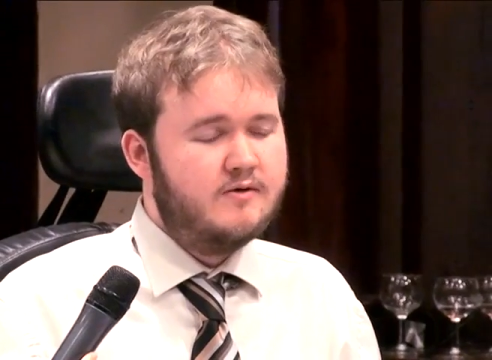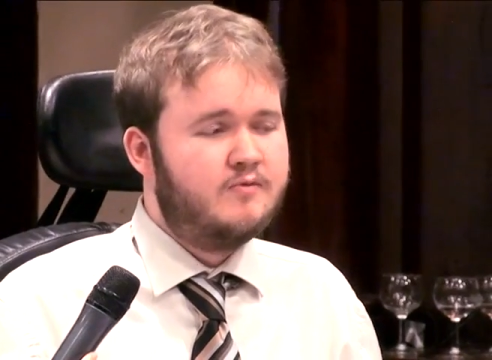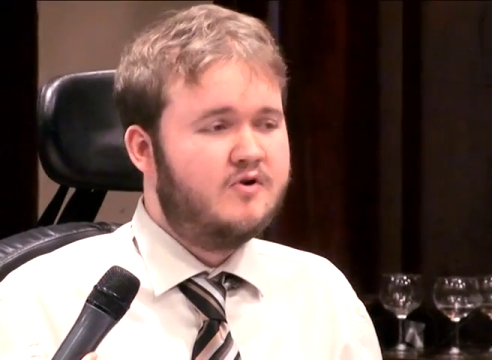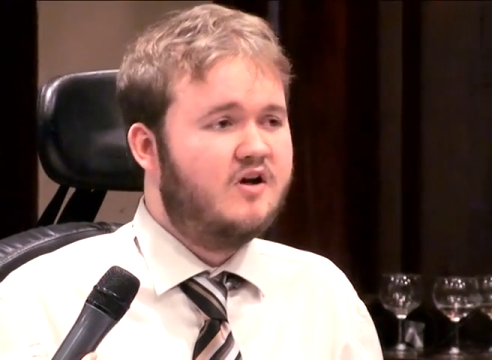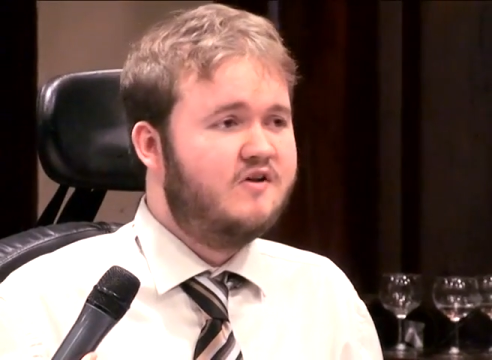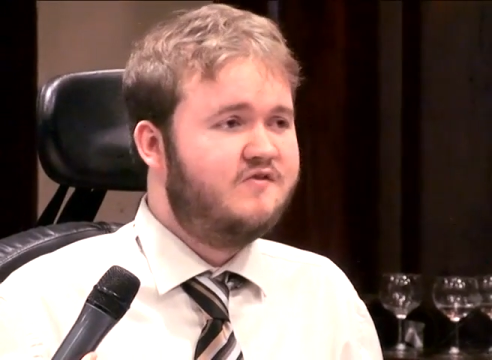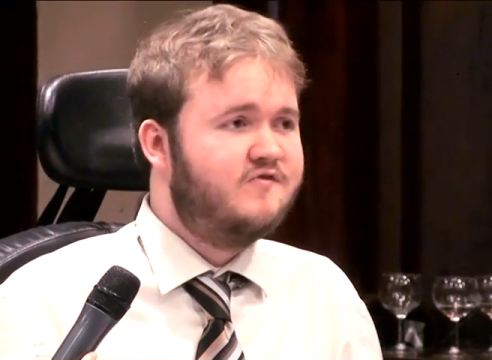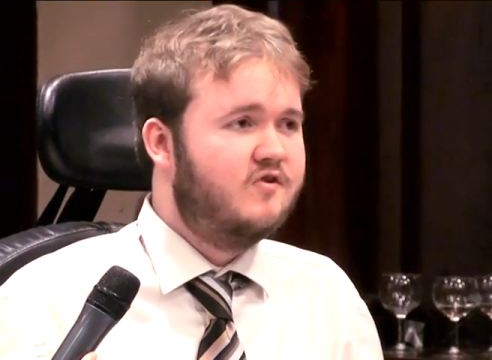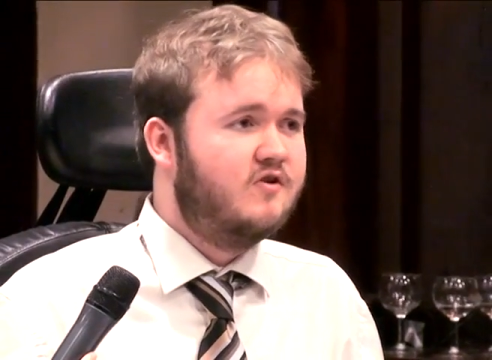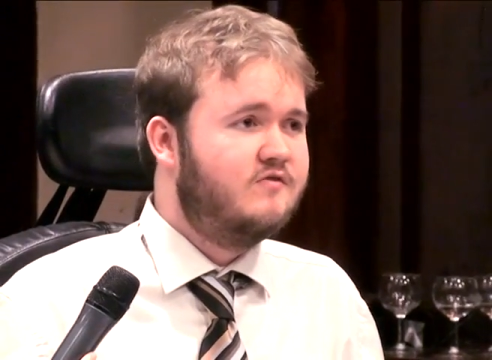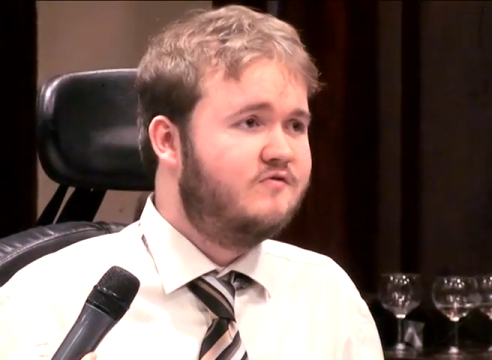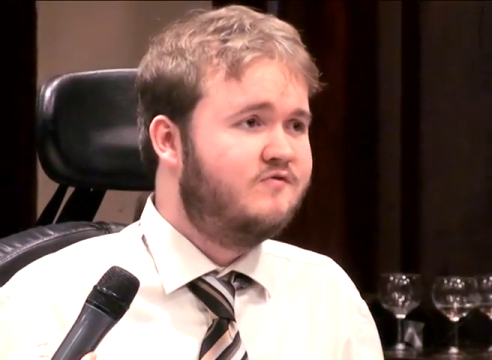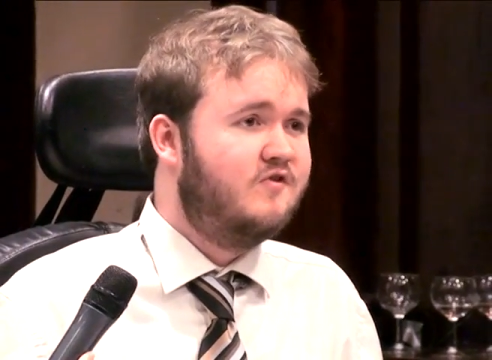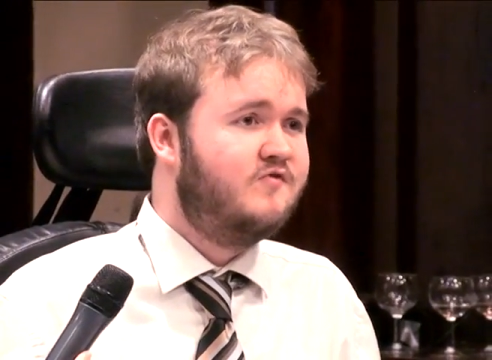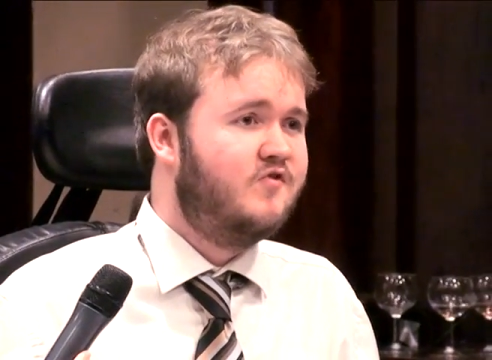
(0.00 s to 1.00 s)
apply
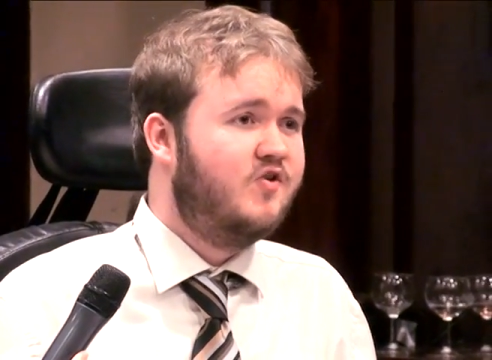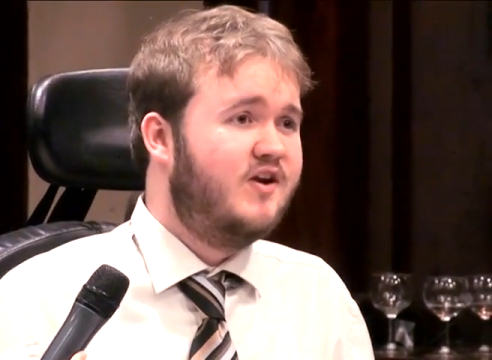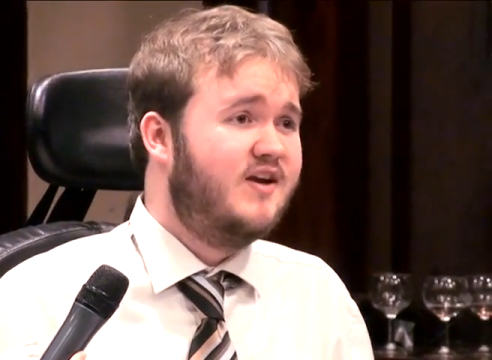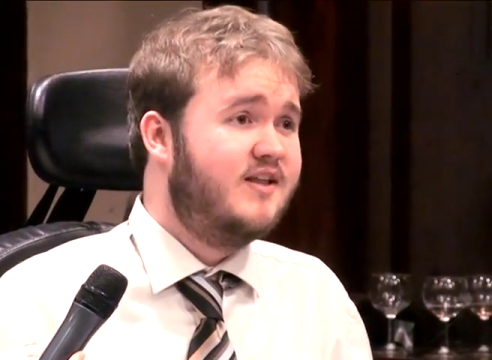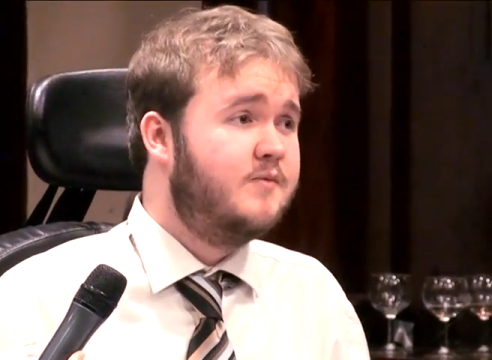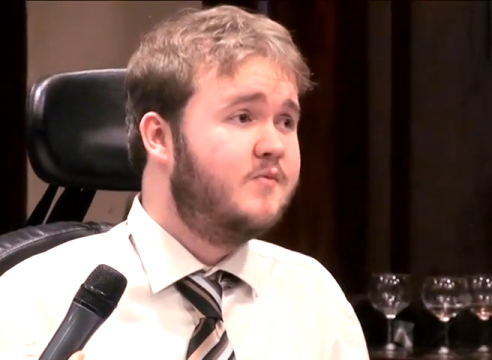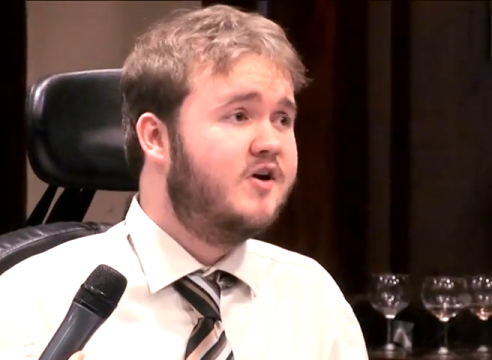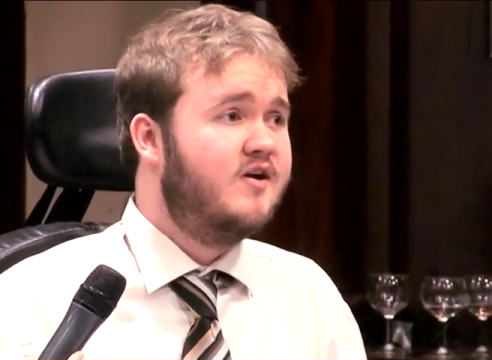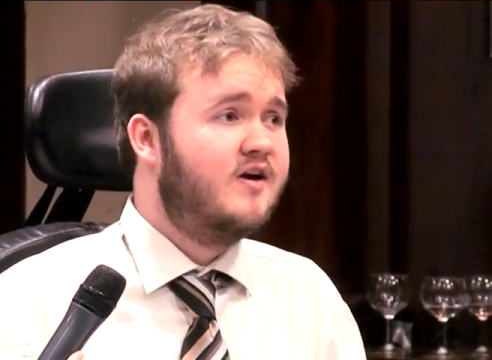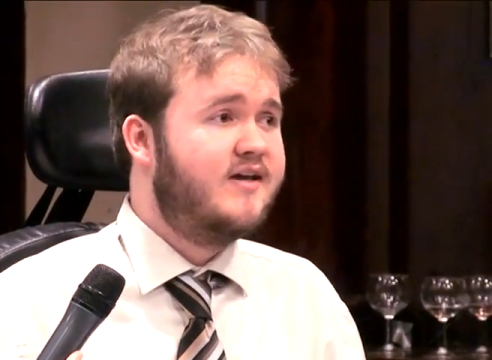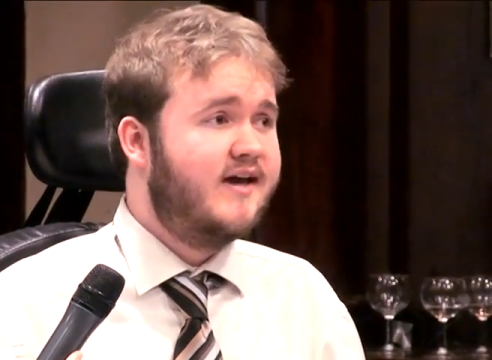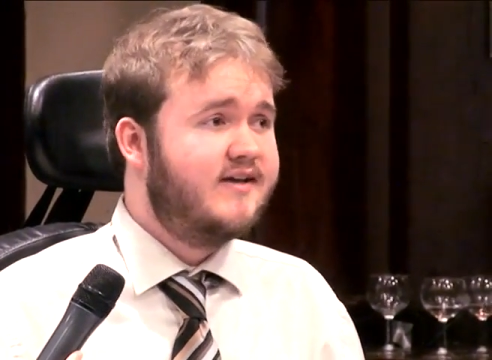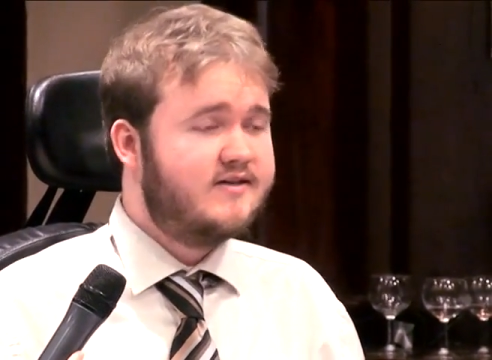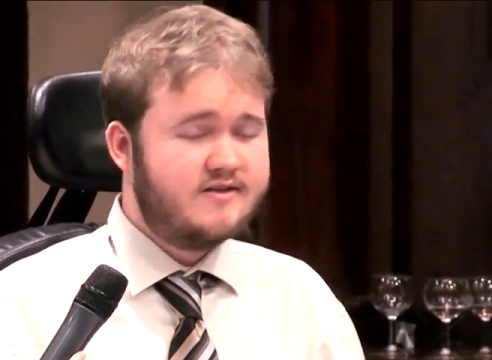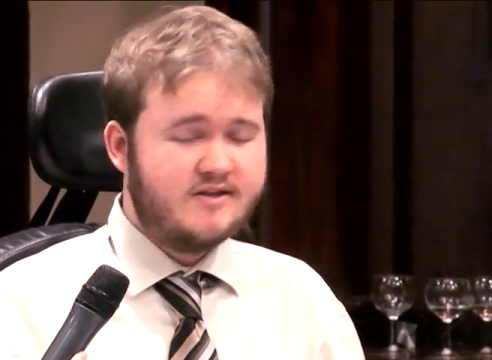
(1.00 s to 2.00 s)
for funding, and they might not
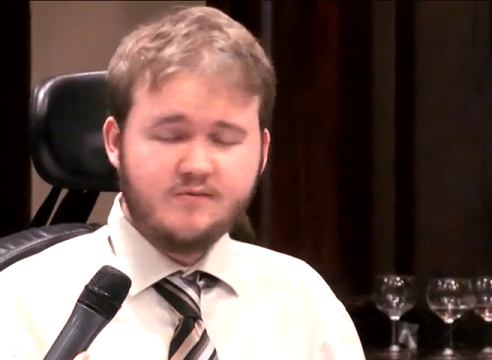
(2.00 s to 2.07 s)
get it.